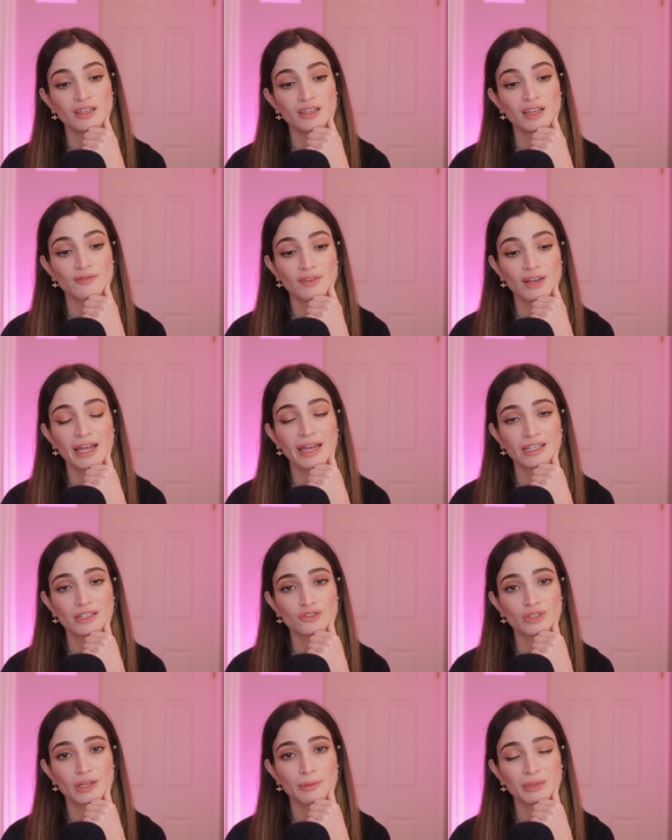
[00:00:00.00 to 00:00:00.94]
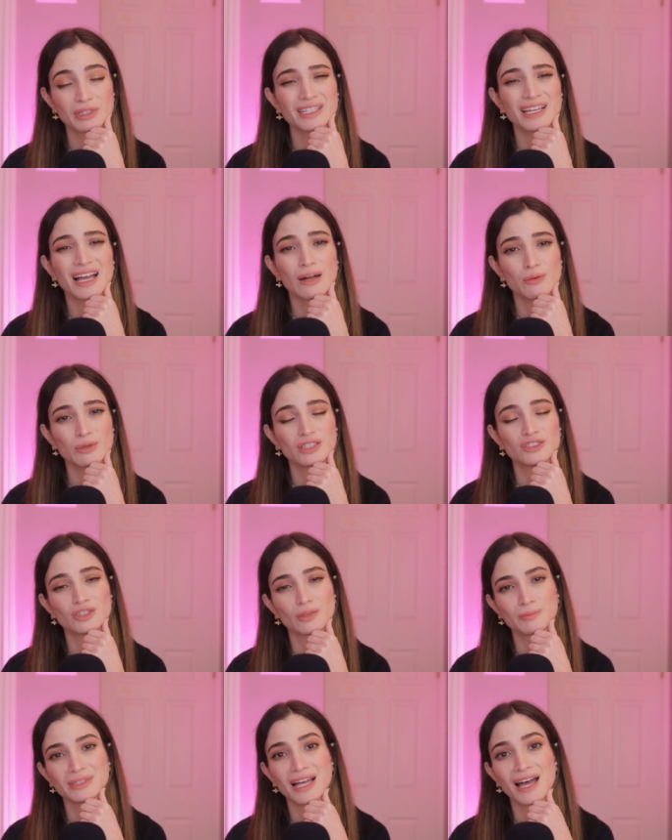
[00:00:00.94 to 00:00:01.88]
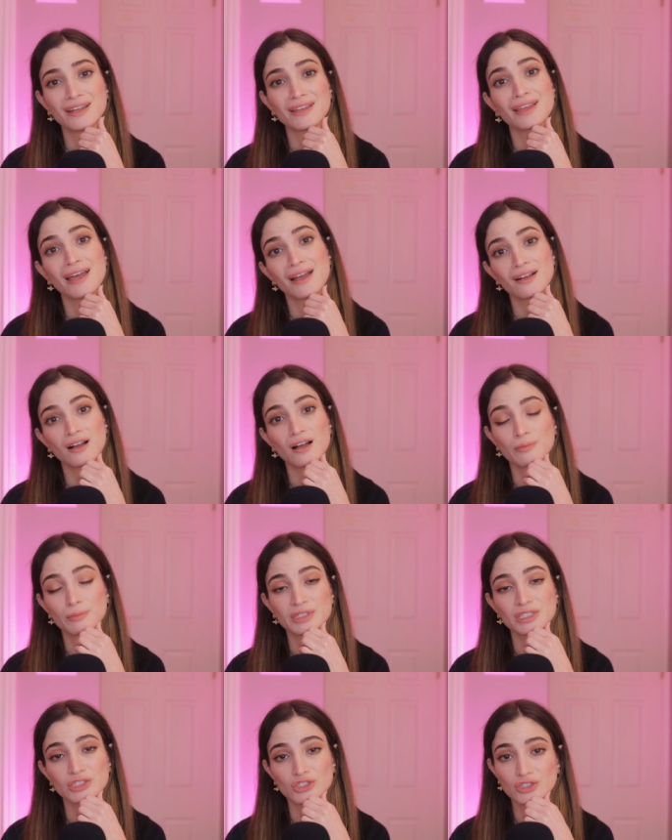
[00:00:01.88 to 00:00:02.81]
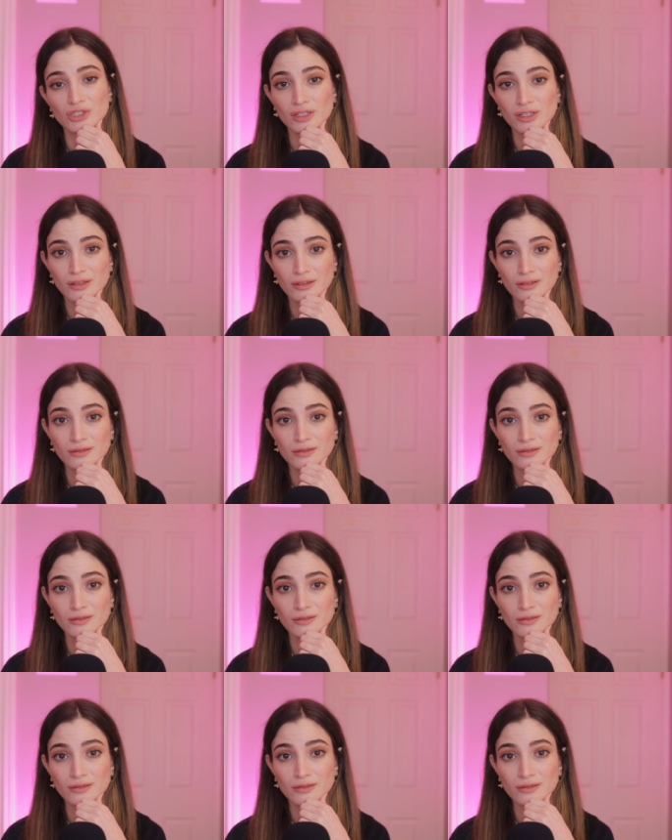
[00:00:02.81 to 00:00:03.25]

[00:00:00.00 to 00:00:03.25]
If I had a trampoline, I would have jumped out of that competition.